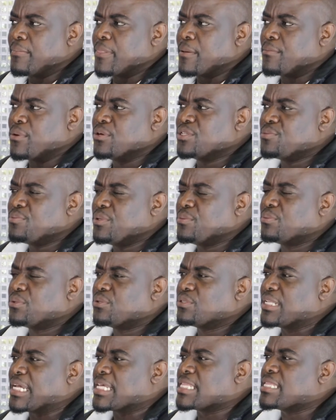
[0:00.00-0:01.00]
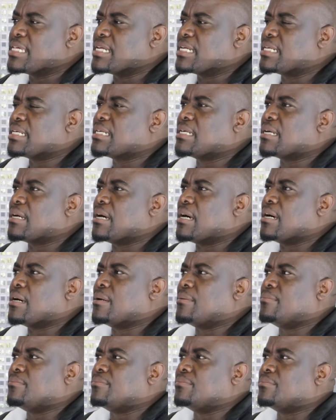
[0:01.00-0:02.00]
Most people, they think
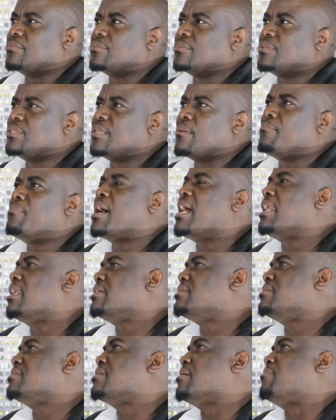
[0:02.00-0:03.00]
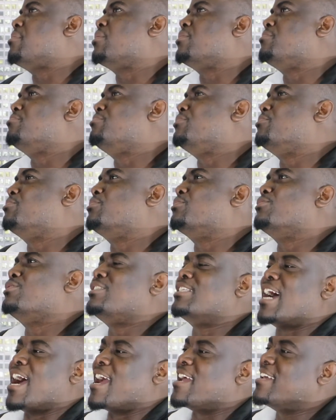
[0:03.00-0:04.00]
the palace is about people
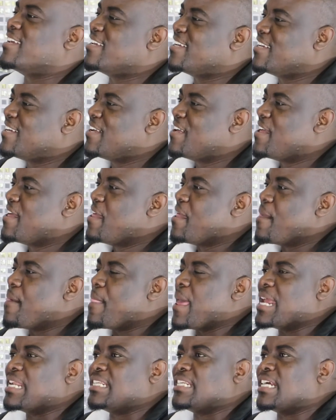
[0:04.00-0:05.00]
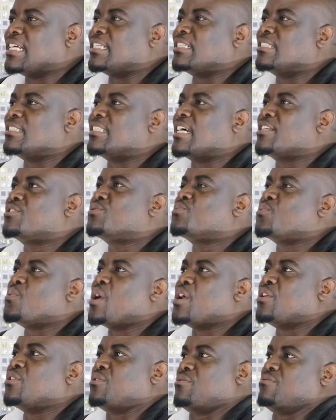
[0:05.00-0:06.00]
dying. And then that's
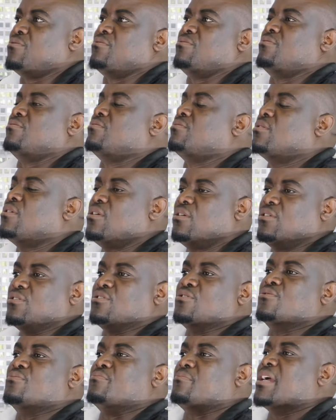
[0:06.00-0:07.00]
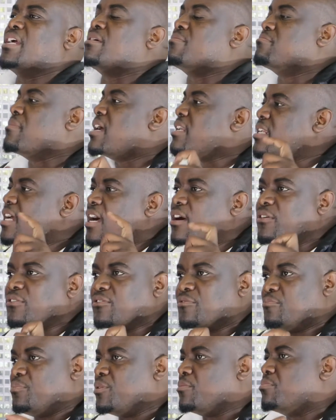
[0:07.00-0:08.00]
when you make money out
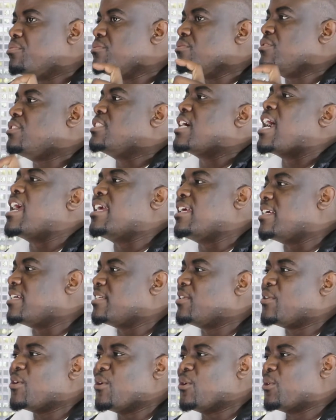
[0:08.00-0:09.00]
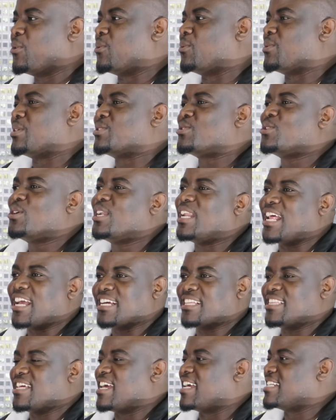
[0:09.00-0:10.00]
of people dying. No, it's not
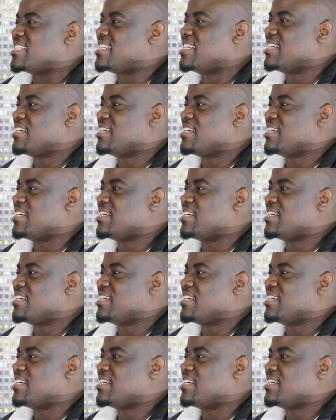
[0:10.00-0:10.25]
like that.